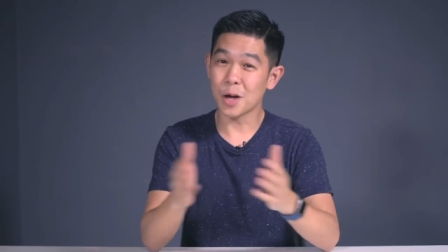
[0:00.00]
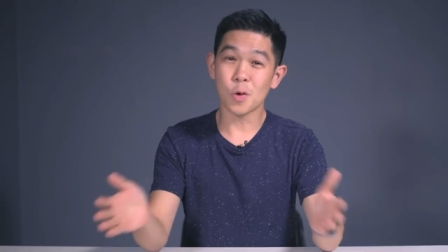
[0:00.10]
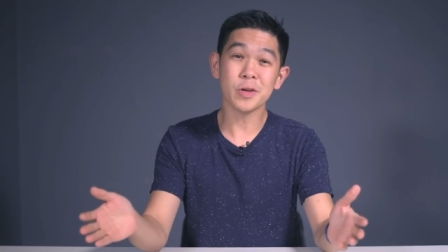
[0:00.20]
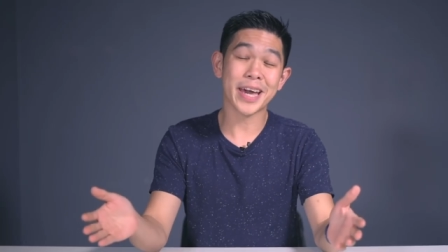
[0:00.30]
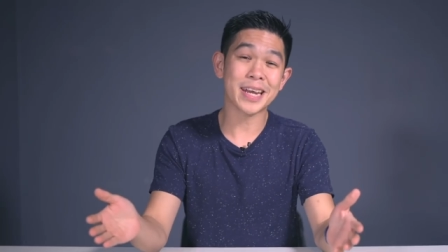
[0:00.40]
I
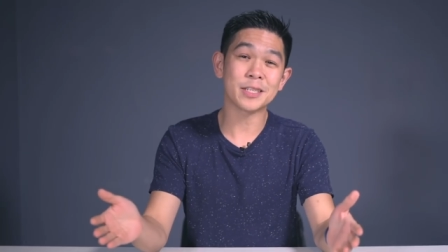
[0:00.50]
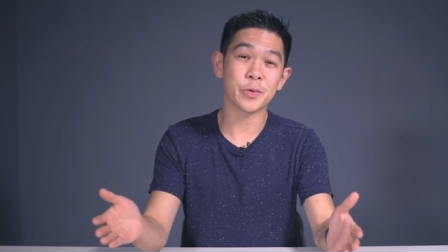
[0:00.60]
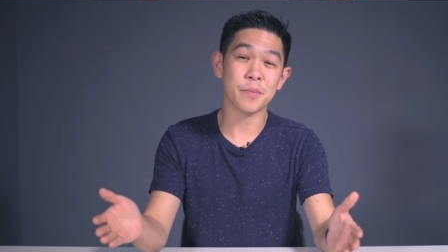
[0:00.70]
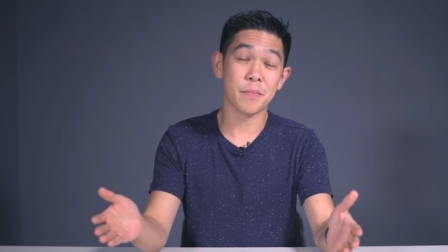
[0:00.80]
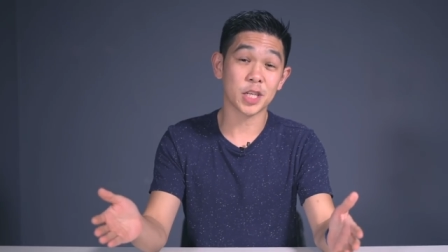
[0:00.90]
won't get
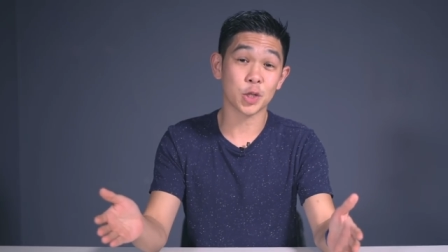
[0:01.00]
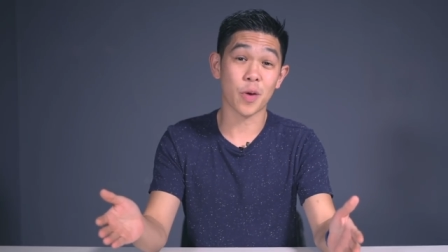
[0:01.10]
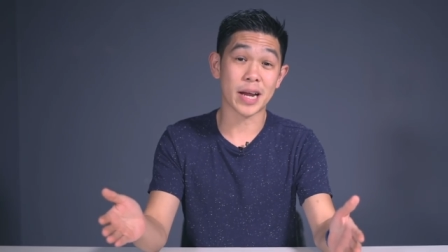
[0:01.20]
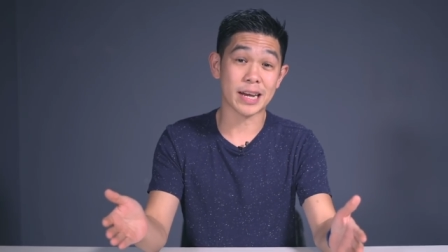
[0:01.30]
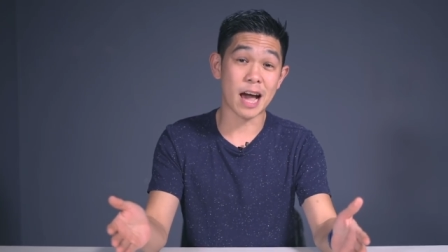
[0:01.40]
into it much
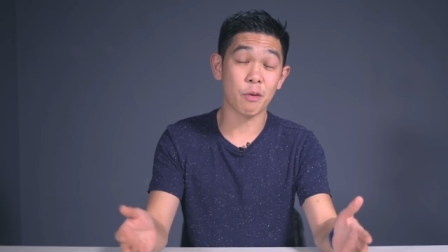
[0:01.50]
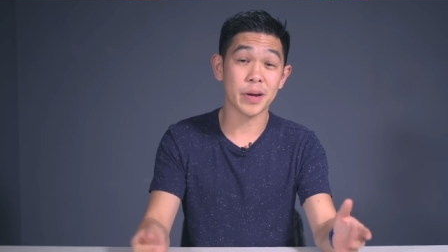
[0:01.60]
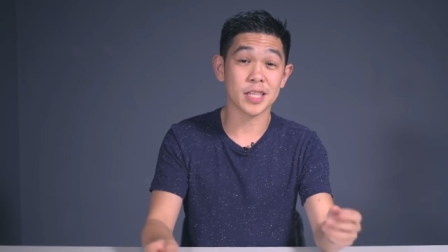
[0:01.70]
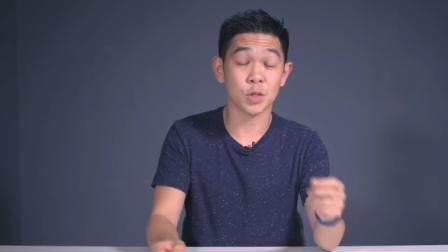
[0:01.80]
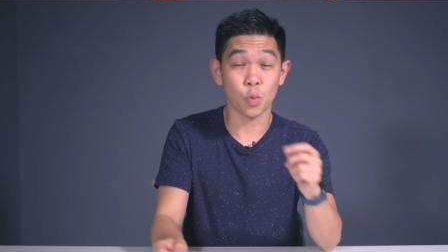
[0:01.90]
right now,
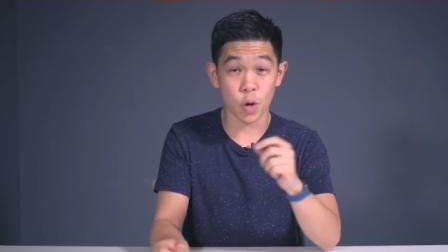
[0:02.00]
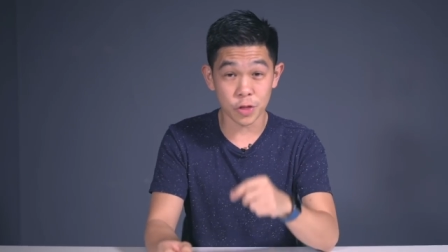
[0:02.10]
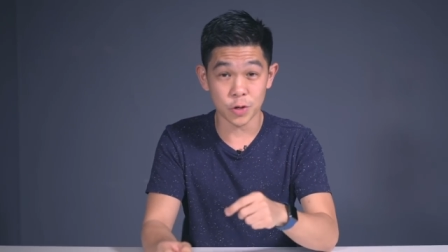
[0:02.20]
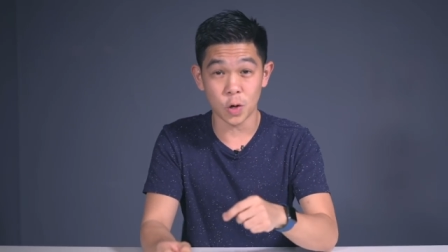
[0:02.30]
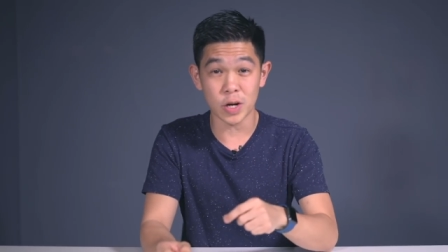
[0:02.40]
but it's
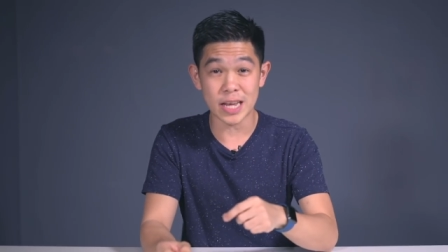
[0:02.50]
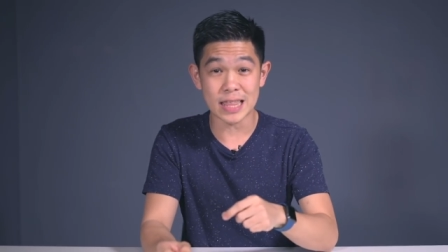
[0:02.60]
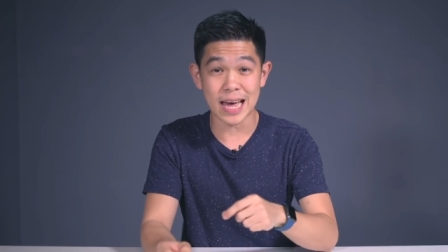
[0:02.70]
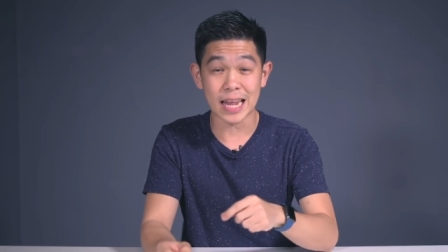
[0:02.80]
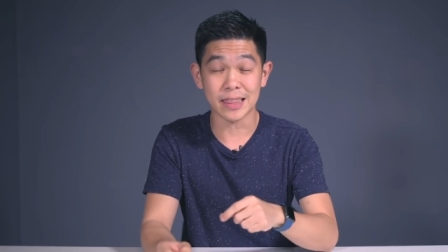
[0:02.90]
worth
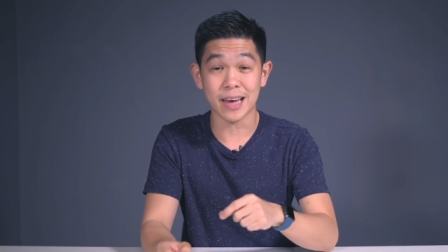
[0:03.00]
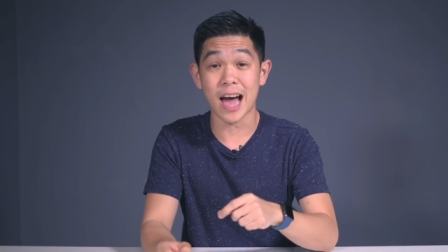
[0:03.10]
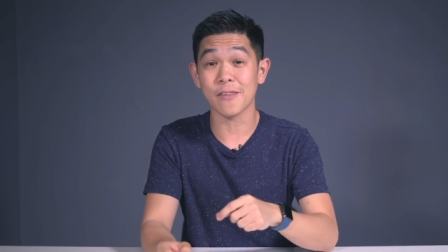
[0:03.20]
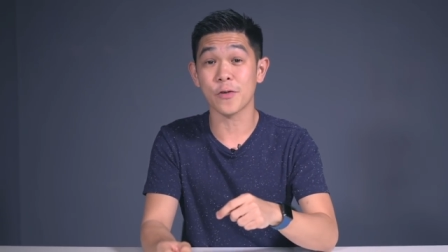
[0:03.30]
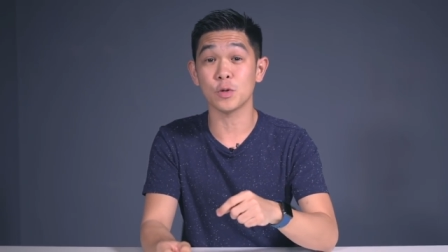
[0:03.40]
noting that the
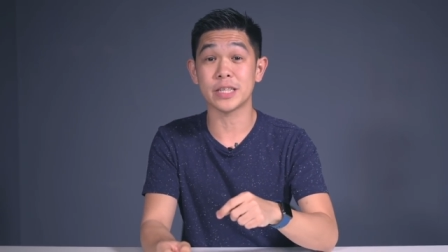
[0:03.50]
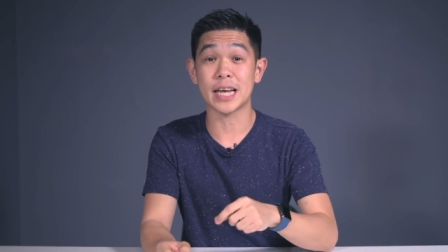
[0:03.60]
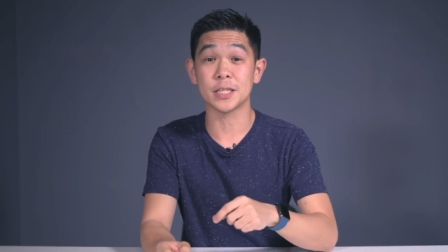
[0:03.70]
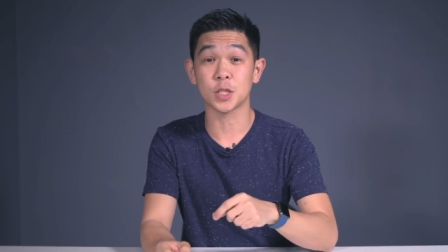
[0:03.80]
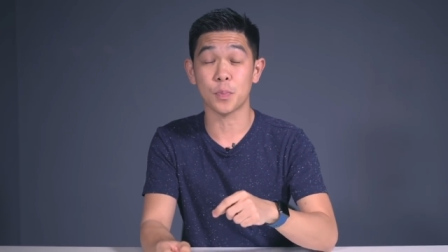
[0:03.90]
iPhone
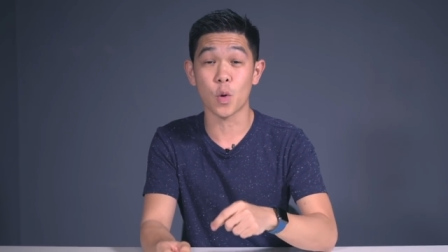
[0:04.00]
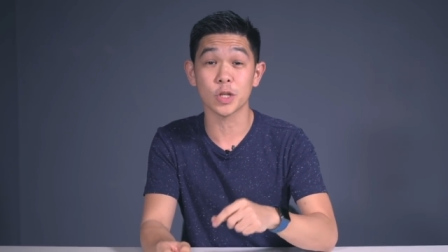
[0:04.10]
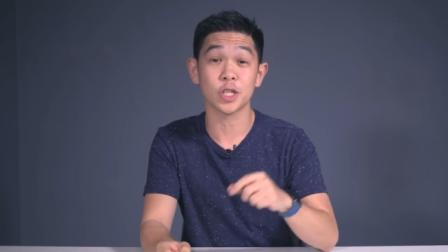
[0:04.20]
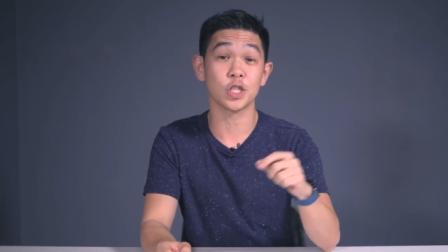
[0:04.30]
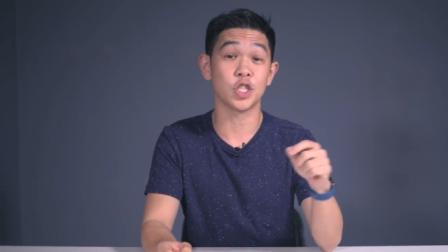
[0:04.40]
X
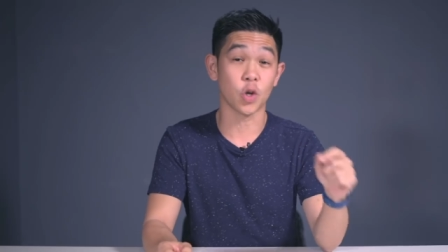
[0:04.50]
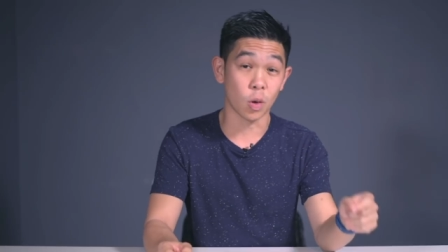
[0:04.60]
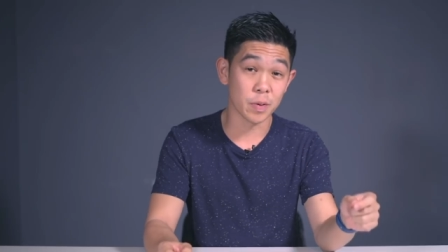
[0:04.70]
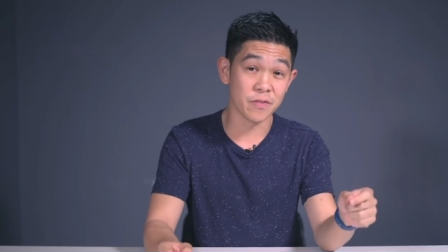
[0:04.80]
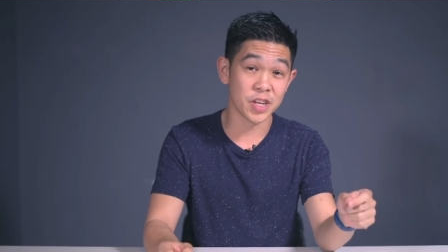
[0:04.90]
supports
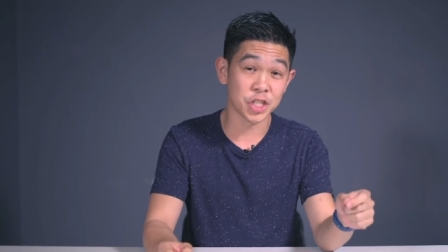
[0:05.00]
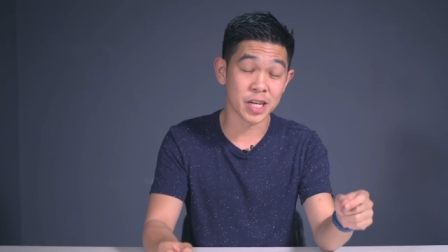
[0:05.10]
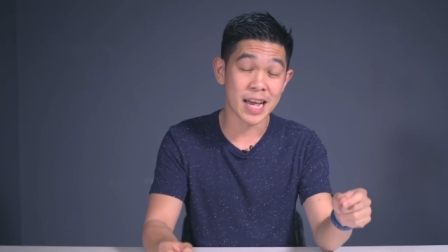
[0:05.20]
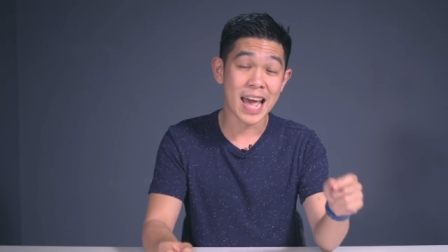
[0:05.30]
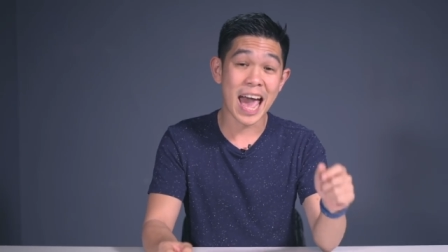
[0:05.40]
Dolby
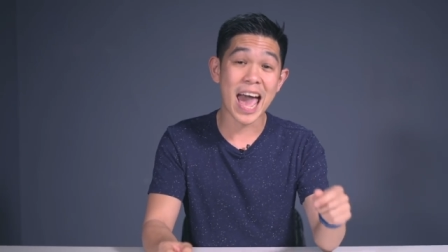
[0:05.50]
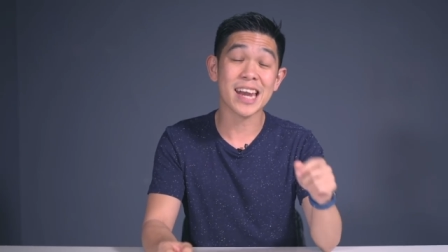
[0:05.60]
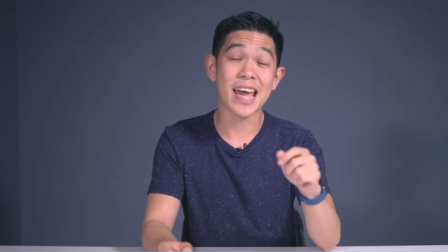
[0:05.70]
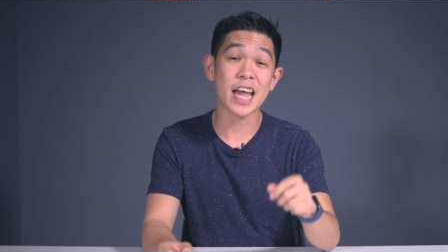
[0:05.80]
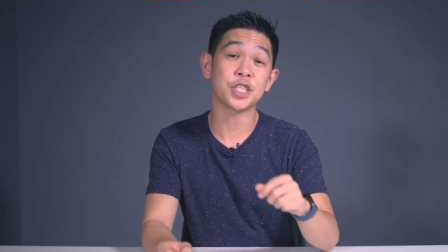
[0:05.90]
Vision
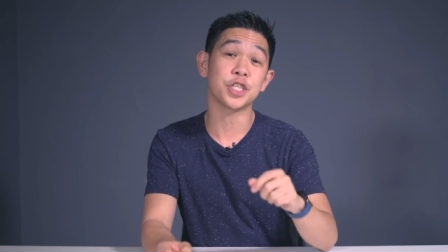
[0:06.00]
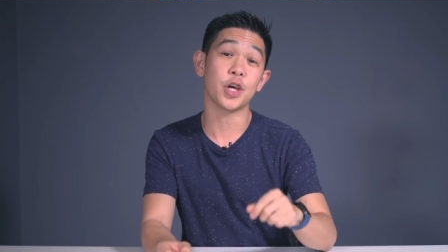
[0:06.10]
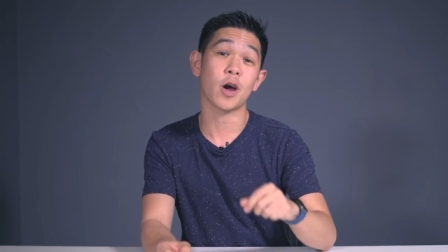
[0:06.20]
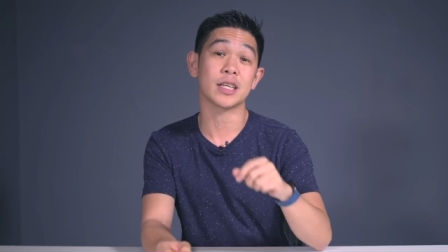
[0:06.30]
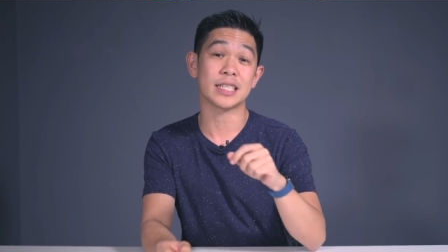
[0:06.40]
and
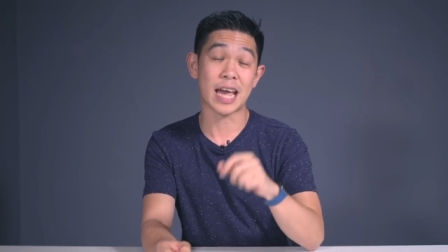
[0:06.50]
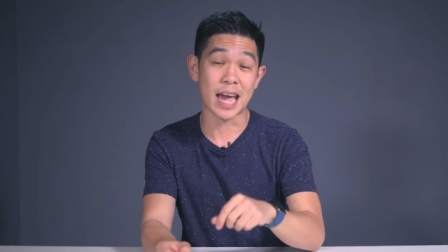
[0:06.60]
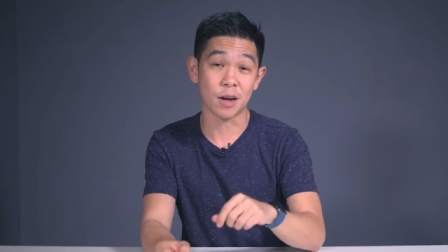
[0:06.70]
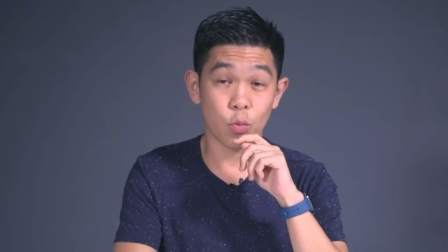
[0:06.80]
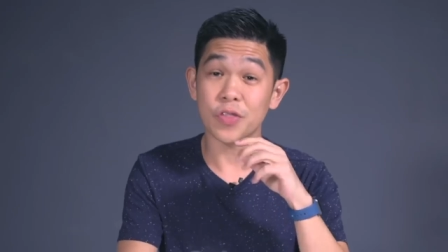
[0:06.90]
HDR10.